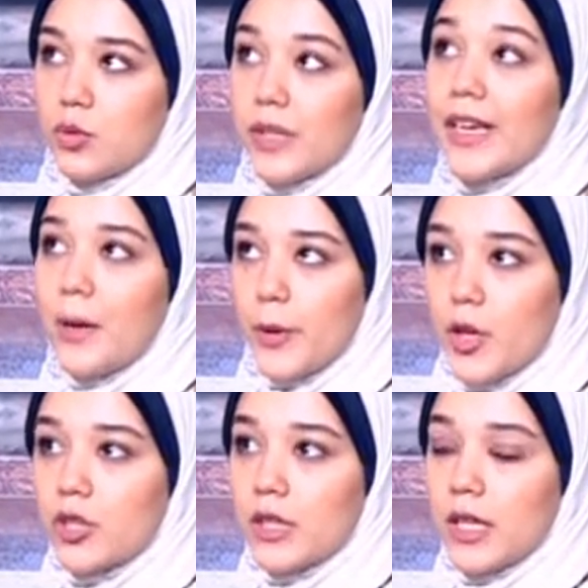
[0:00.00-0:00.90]
take a
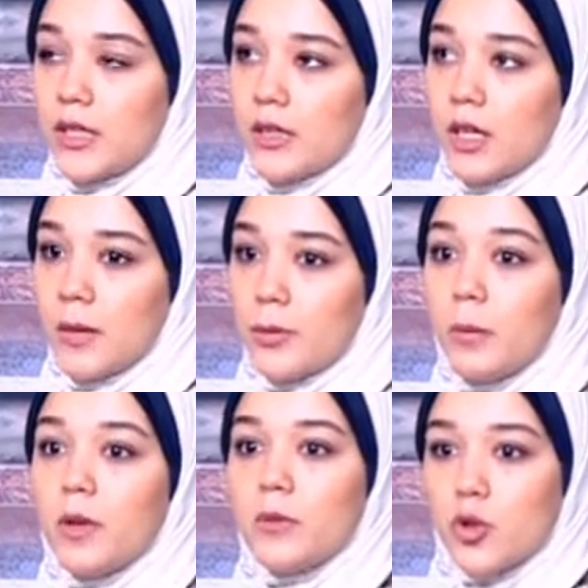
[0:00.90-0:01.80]
part in
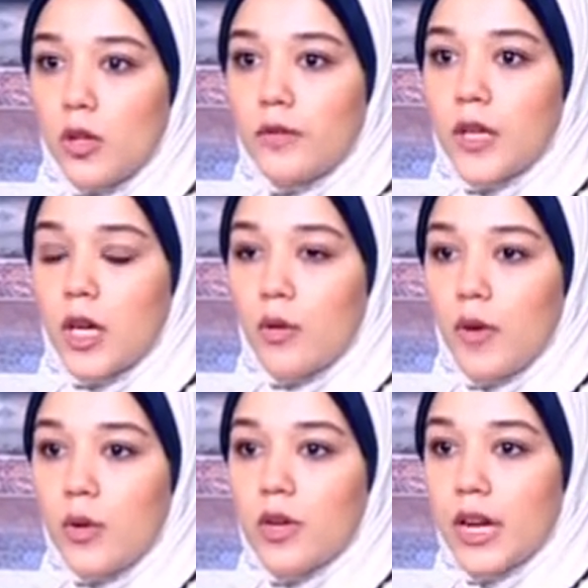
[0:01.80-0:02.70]
problem solving
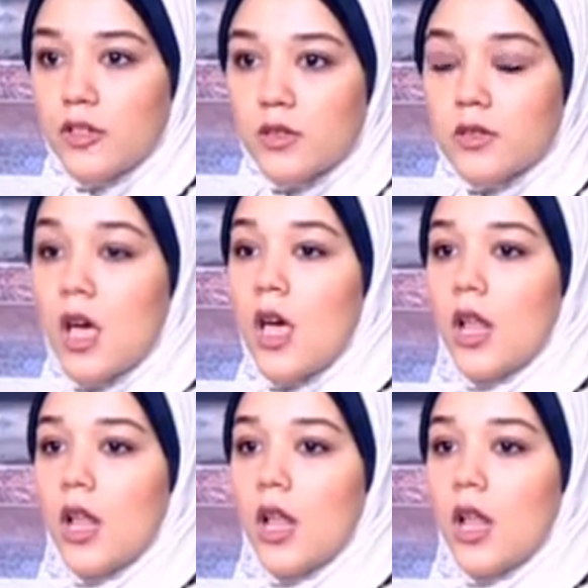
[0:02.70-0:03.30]
of our issues,